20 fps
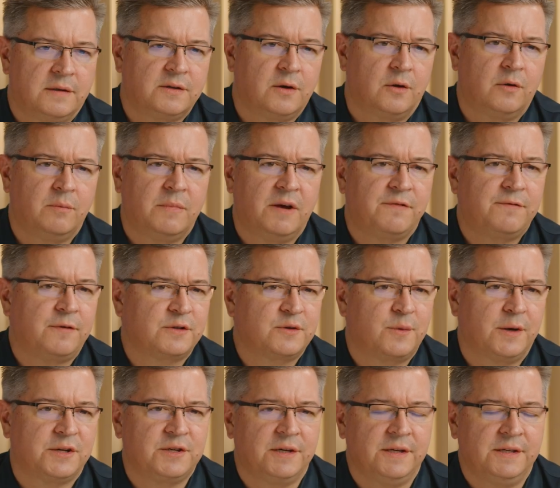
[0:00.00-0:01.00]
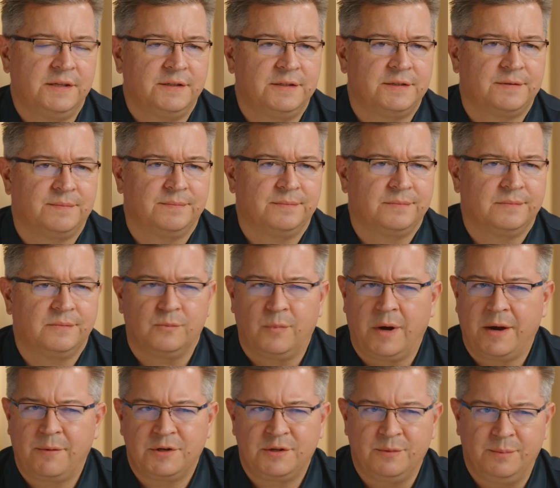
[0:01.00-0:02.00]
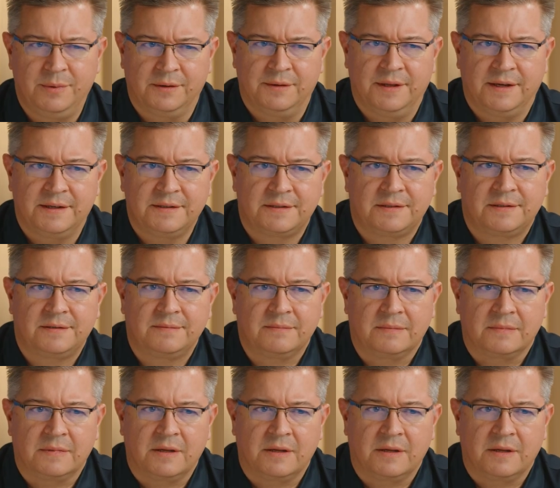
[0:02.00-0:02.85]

So my first question is, why would you build this?